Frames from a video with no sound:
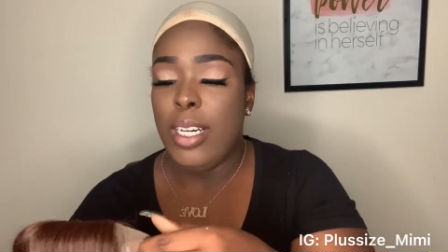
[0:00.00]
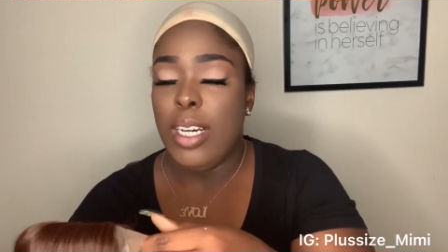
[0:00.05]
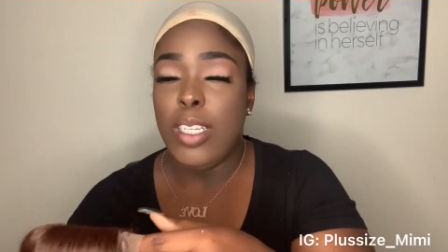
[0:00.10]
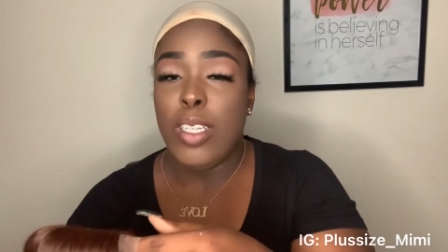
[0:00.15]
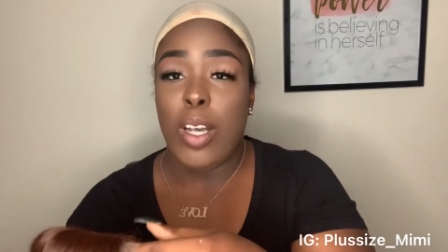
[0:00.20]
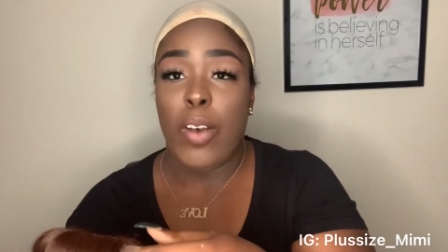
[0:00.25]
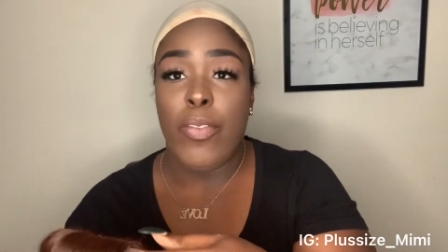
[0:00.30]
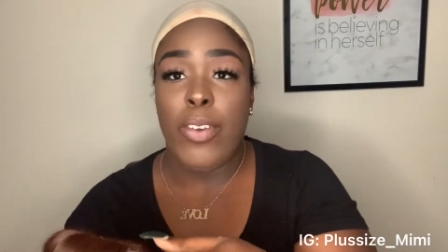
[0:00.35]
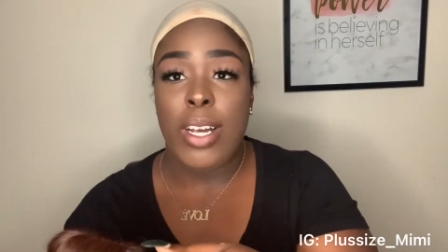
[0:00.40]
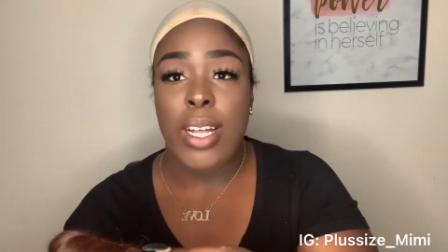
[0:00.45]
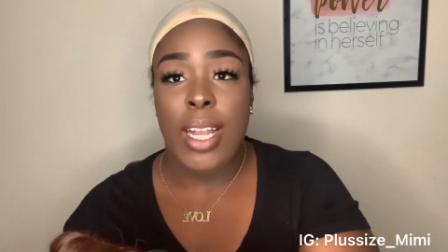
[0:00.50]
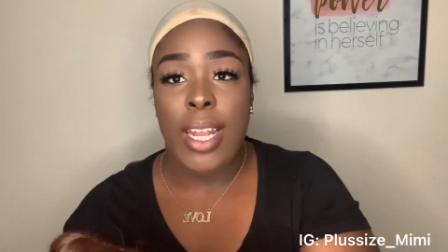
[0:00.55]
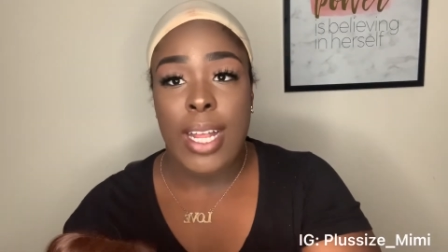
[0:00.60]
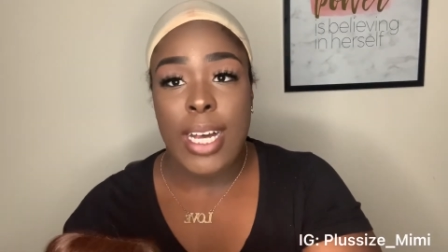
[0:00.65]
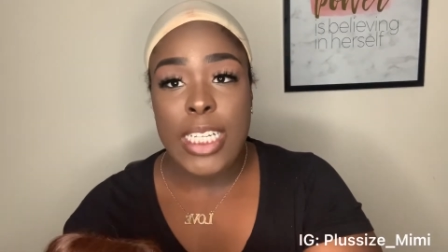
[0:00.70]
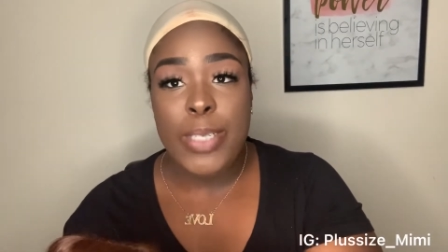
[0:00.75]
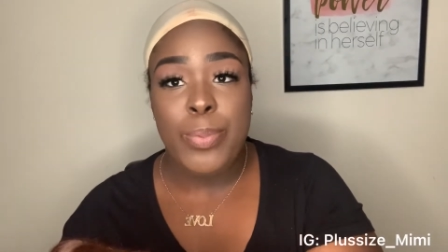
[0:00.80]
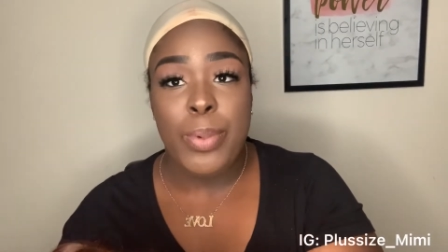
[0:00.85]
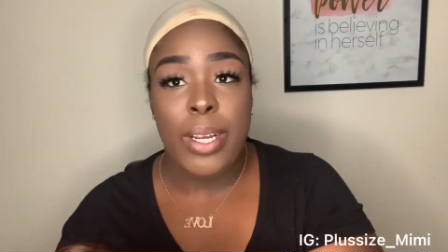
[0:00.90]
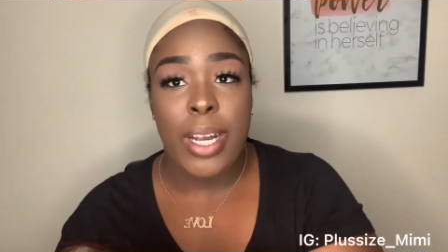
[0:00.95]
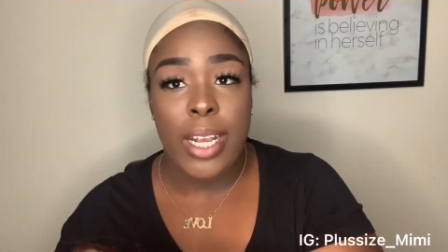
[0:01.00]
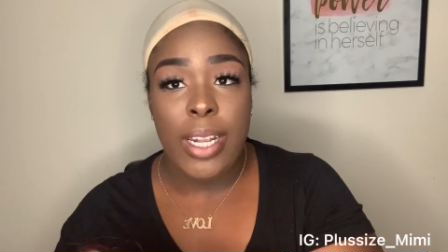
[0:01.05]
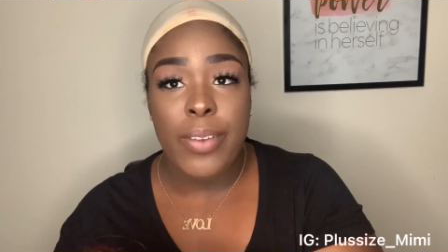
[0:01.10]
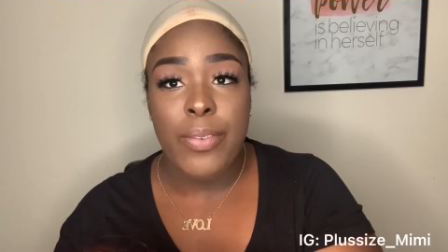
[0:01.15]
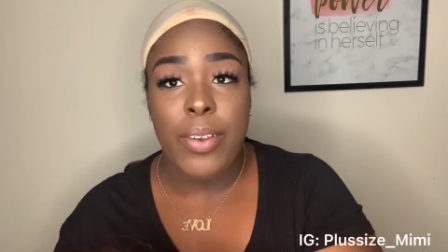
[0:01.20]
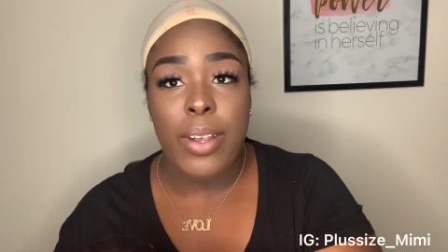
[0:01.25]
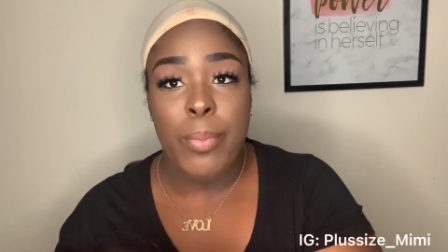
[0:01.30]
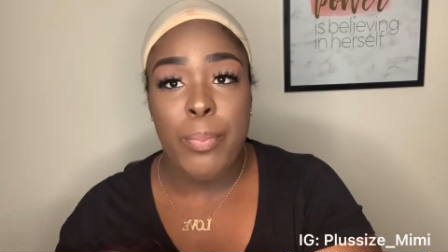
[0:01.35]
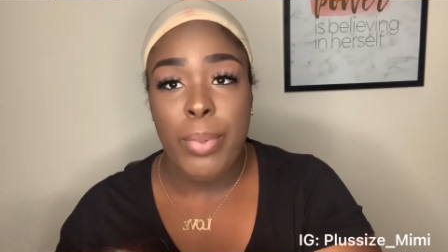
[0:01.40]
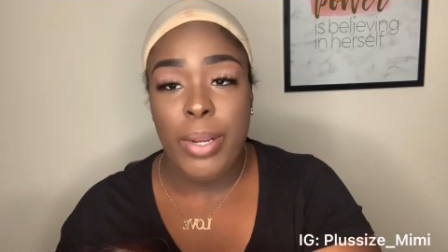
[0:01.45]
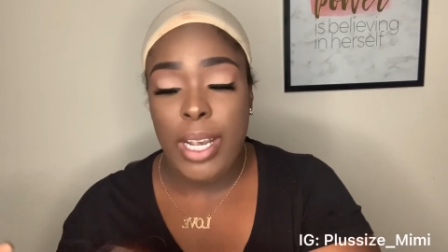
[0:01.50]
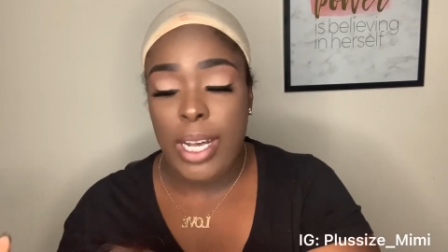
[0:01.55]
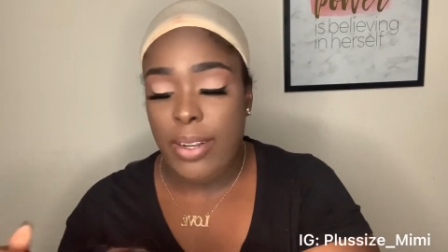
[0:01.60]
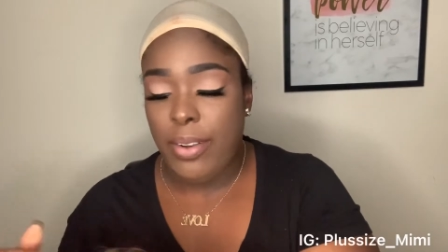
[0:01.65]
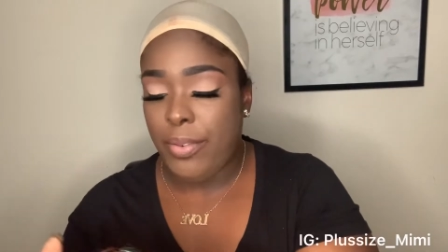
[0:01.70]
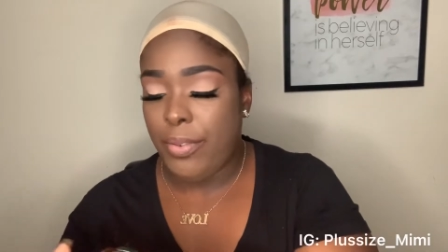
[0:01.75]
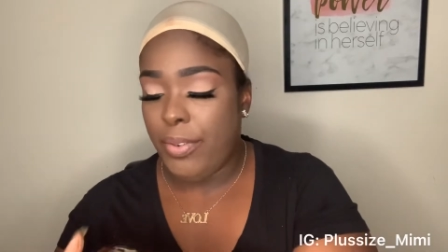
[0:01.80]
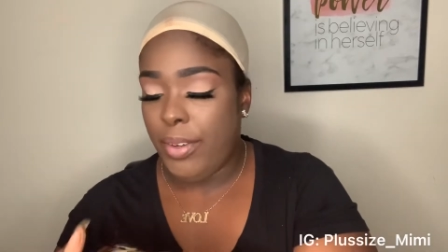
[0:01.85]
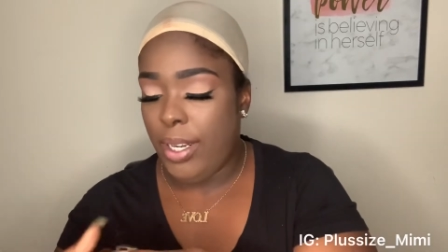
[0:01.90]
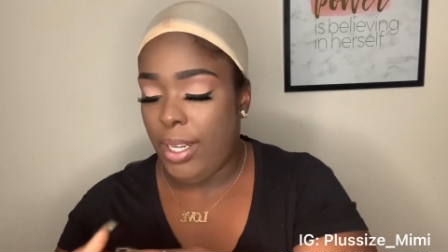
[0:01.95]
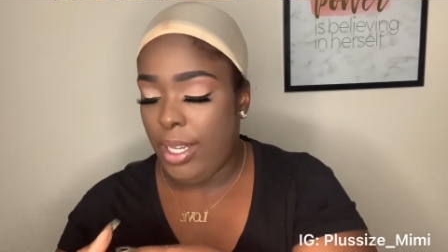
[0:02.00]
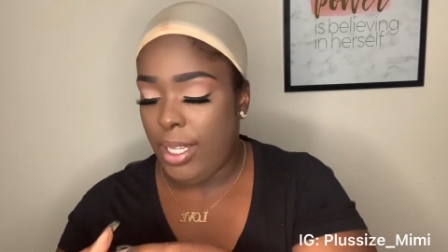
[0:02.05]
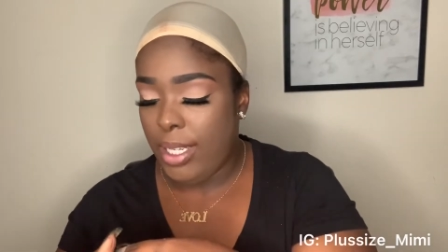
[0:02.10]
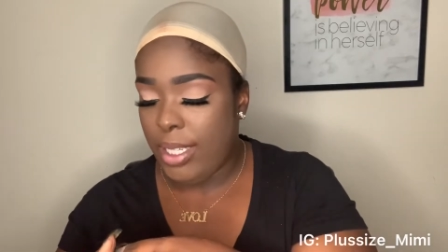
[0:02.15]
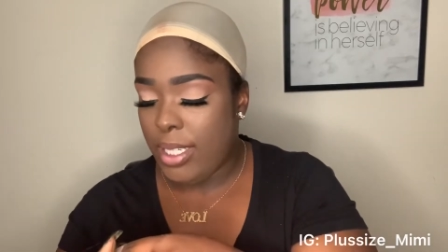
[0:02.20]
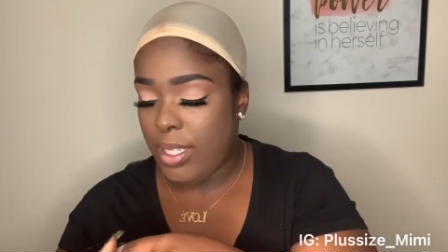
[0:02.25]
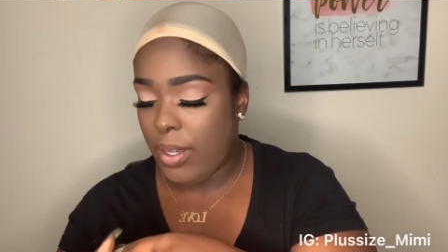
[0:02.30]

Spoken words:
So if it is beginner friendly.